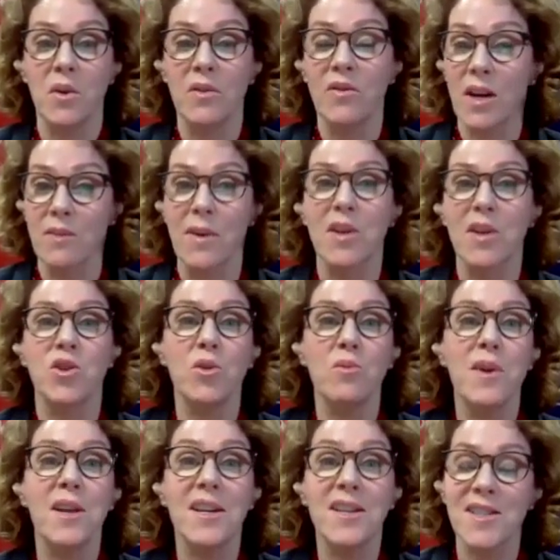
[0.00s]
We've got about 2
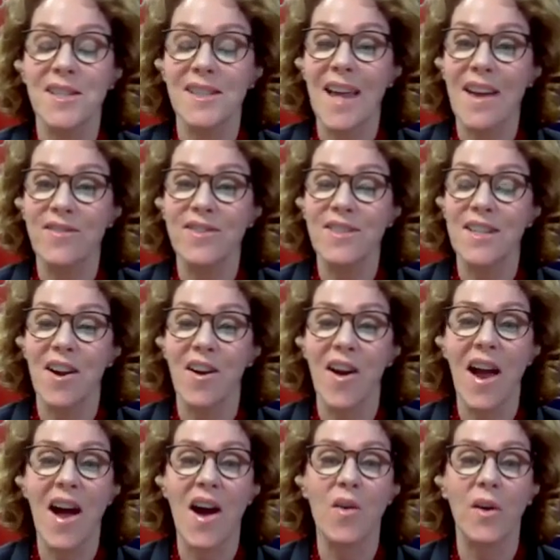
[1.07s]
minutes left in our
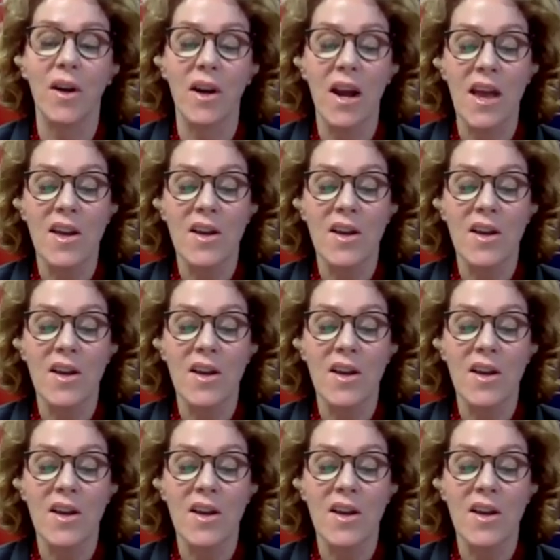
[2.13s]
hour.